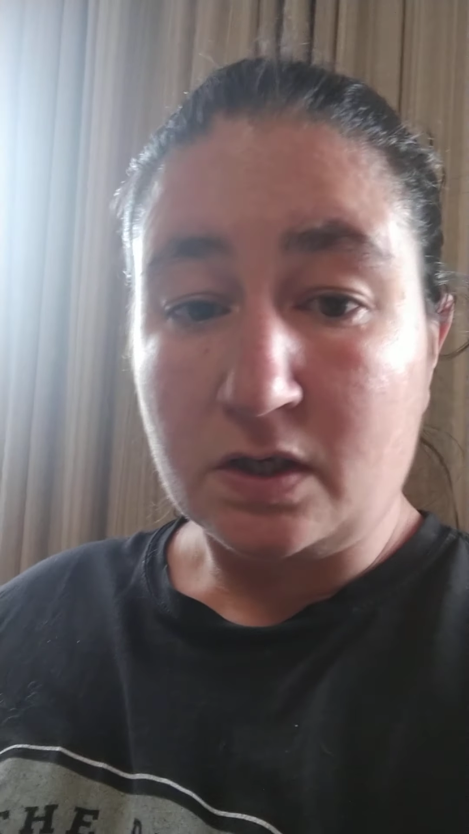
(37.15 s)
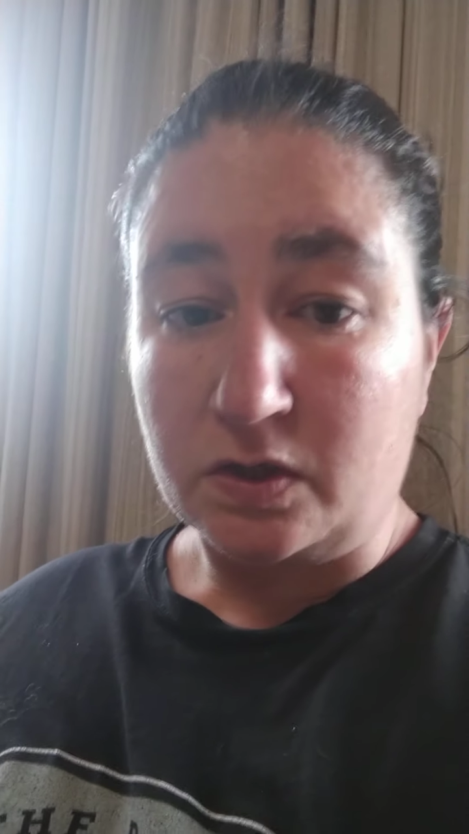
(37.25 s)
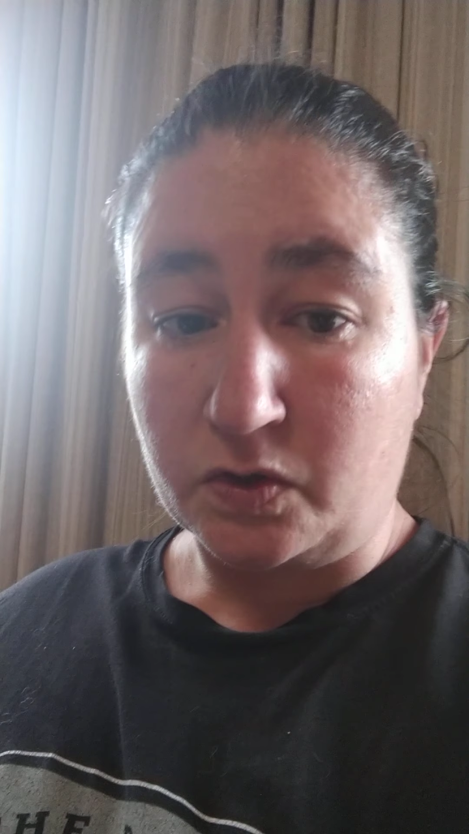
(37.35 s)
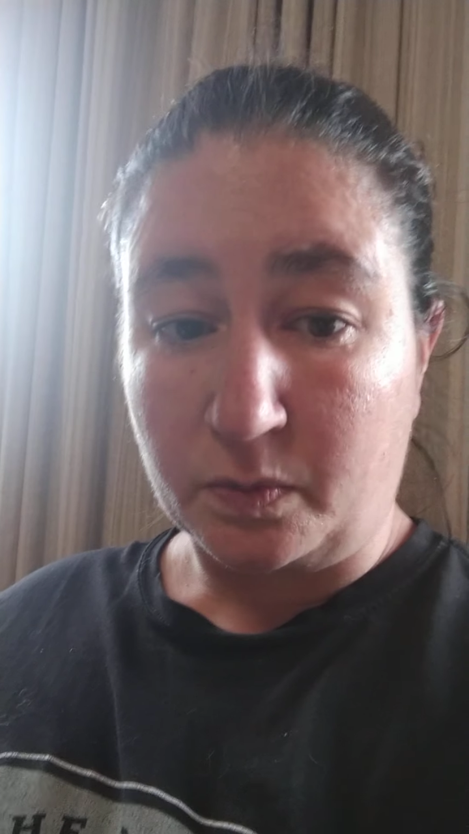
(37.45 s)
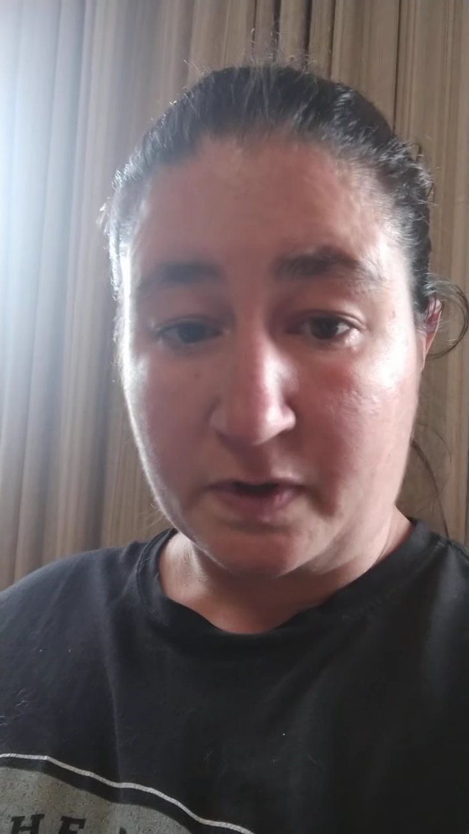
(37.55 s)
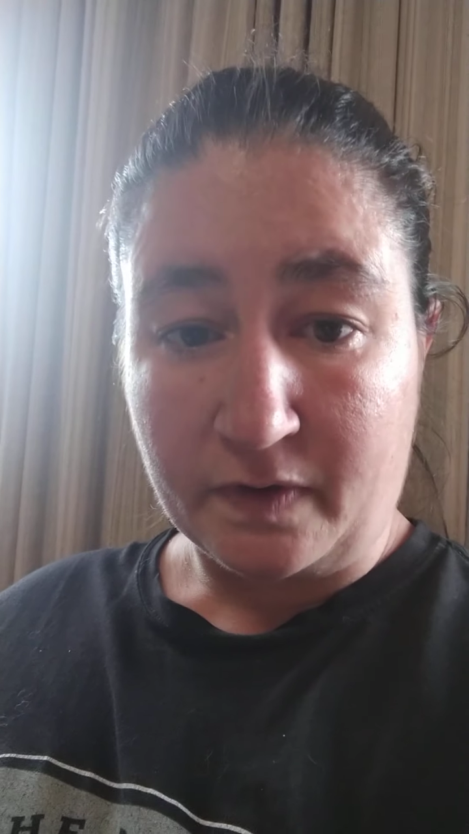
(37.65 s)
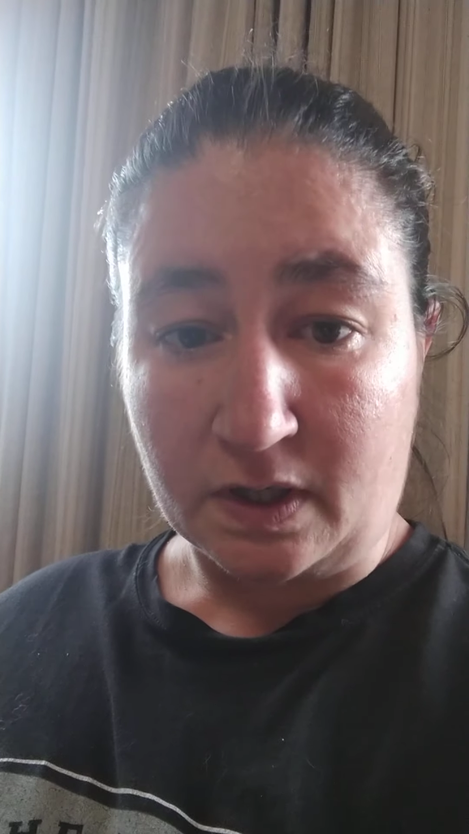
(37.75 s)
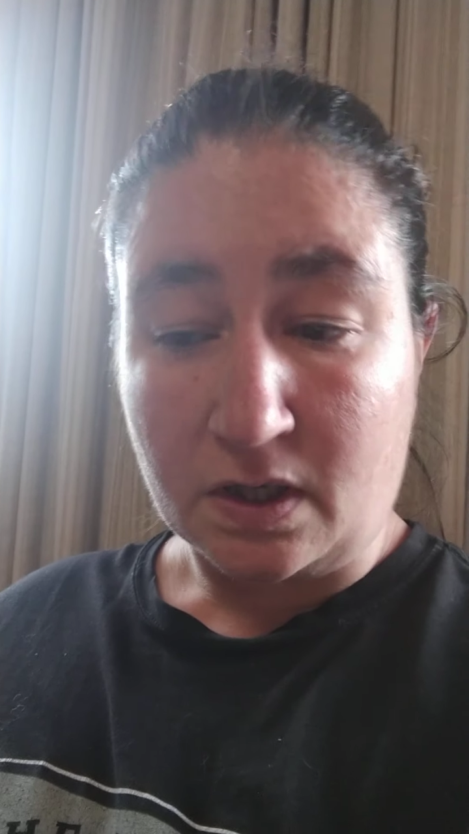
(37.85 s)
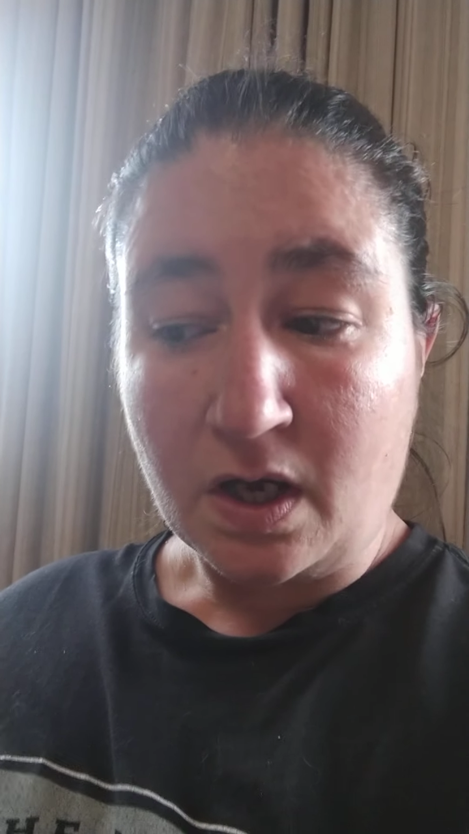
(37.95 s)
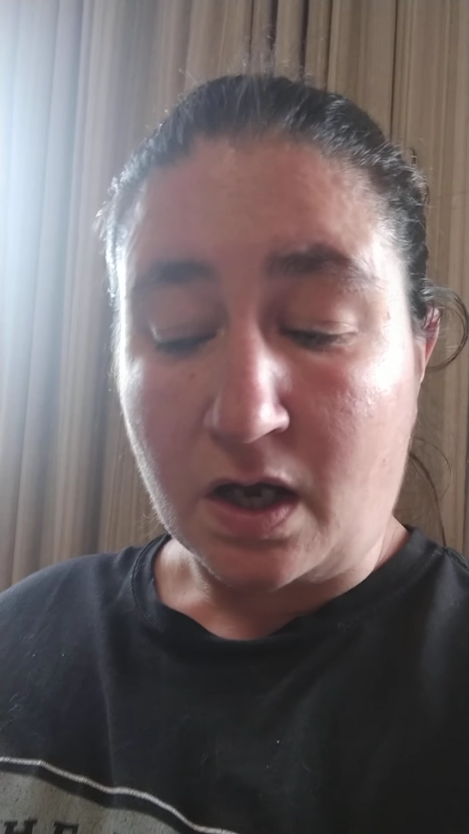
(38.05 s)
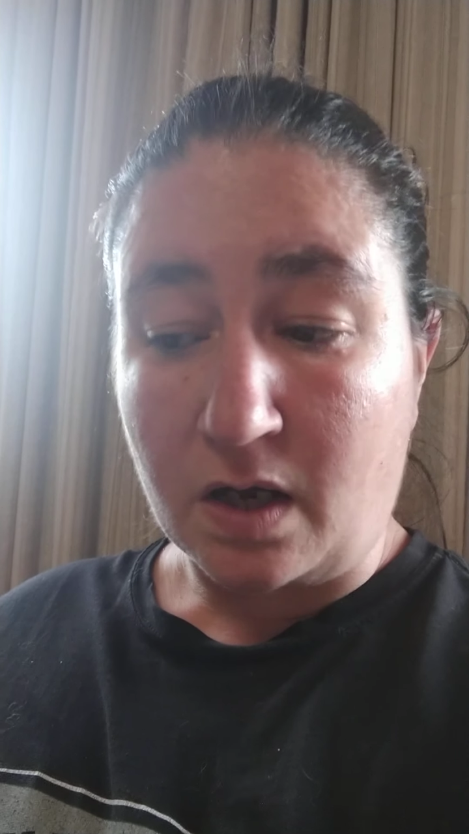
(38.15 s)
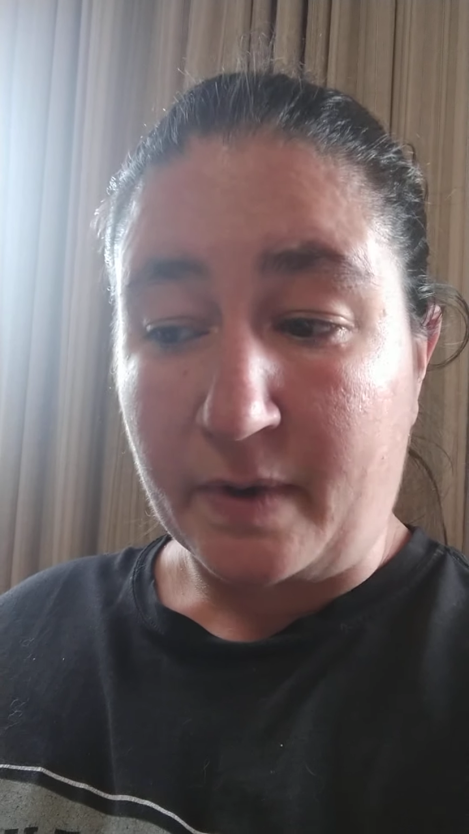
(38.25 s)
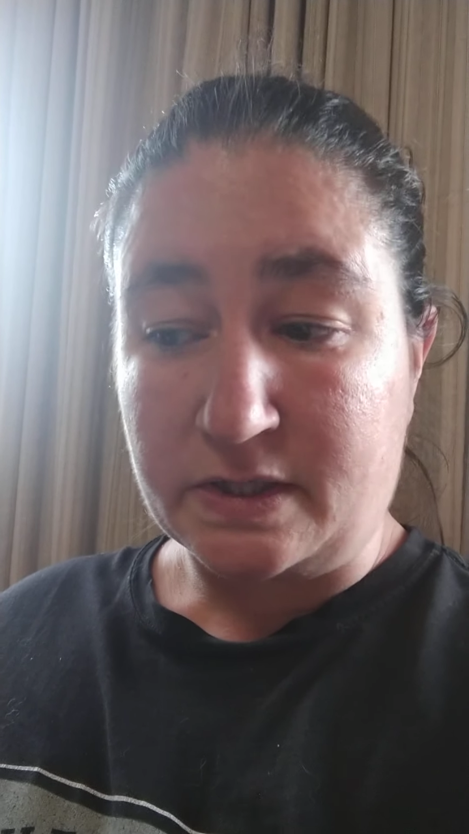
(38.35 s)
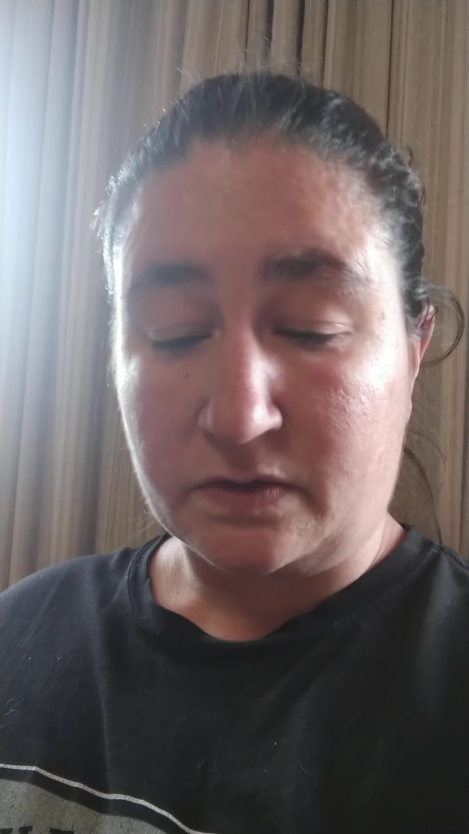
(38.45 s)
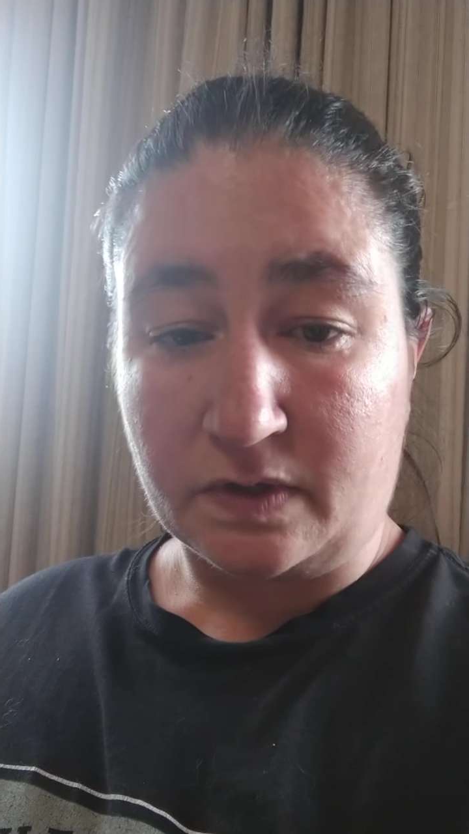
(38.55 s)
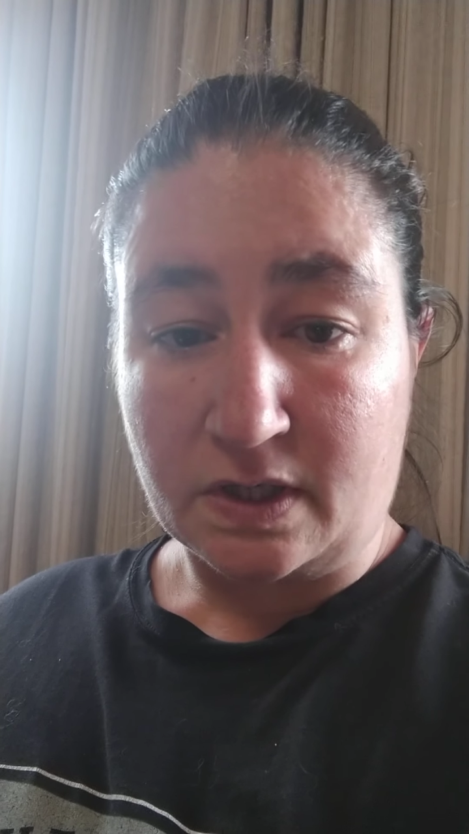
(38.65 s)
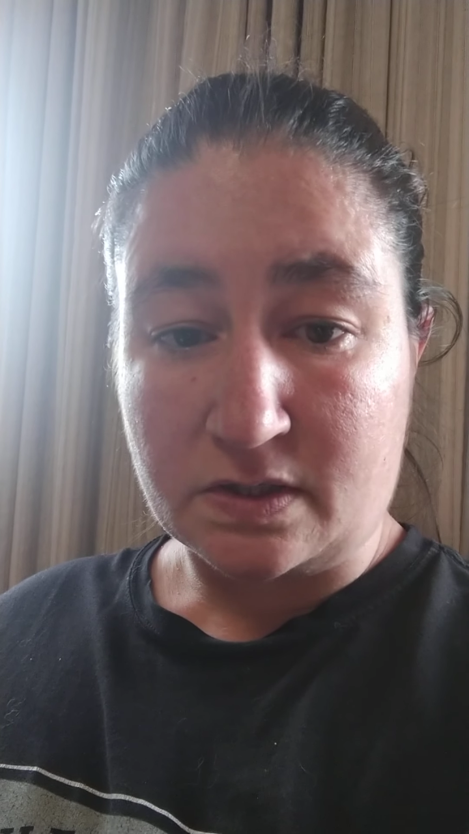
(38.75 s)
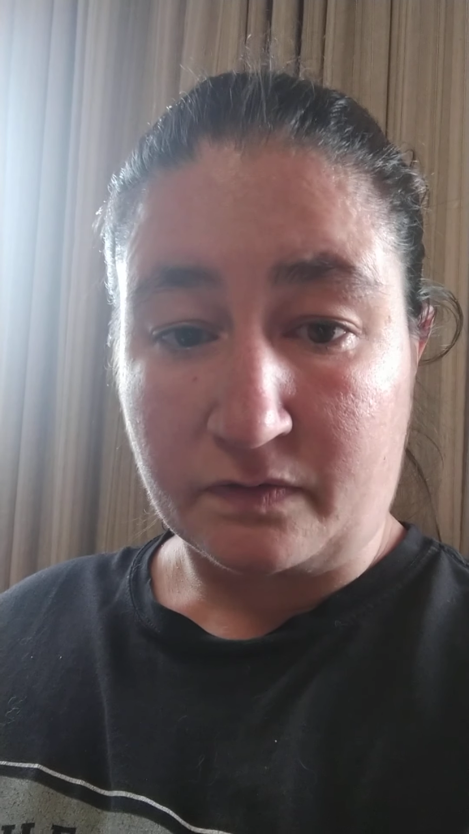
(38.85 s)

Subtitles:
You'll be fine. I did realize